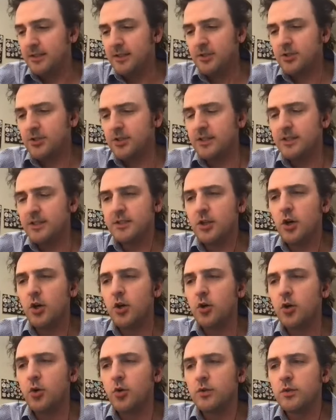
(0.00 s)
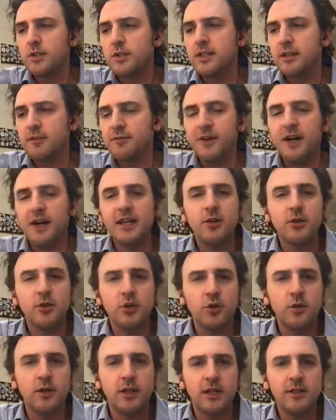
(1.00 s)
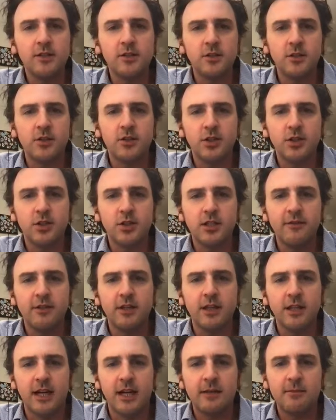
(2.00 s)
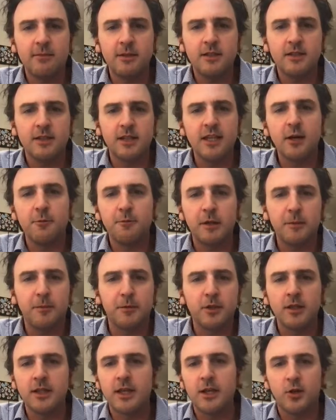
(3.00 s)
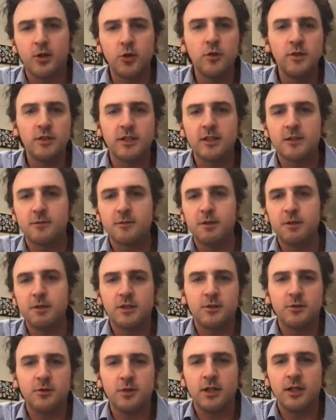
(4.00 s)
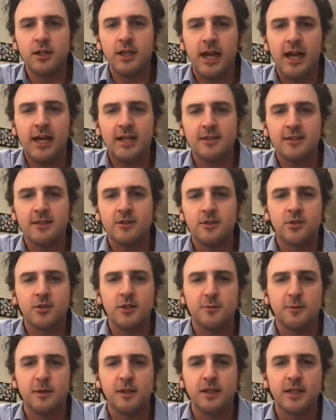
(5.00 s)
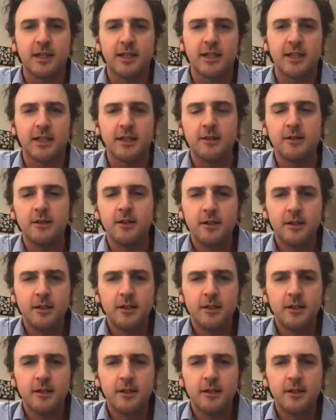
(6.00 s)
Did she so did they find out who it is or did she leave it anonymous? And now people are like, who's this mystery ass that she's been licking?